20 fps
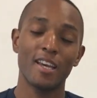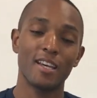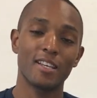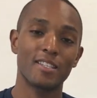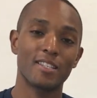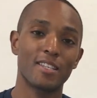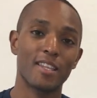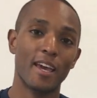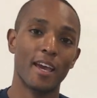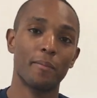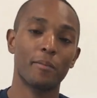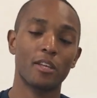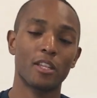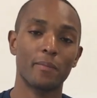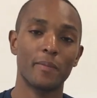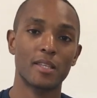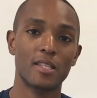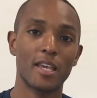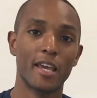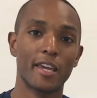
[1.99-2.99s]
and today I'm going
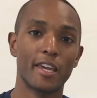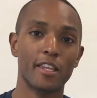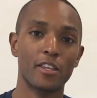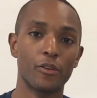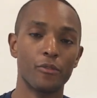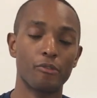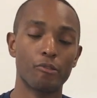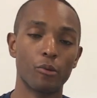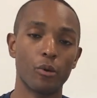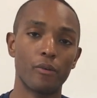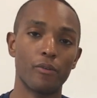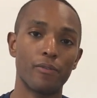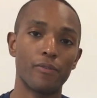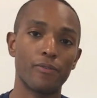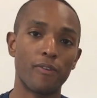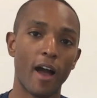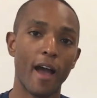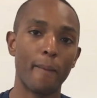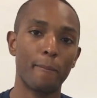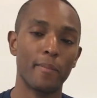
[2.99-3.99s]
to be taking you through a
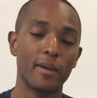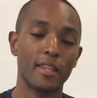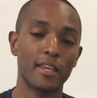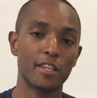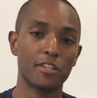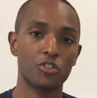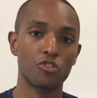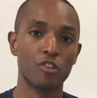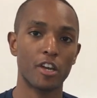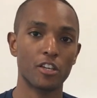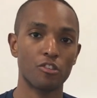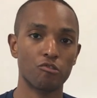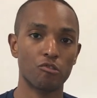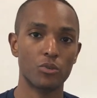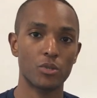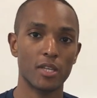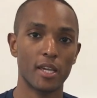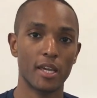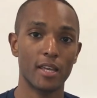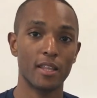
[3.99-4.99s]
5-minute stretch
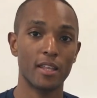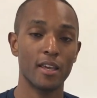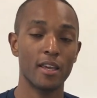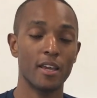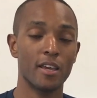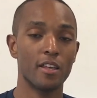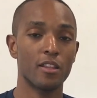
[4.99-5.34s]
routine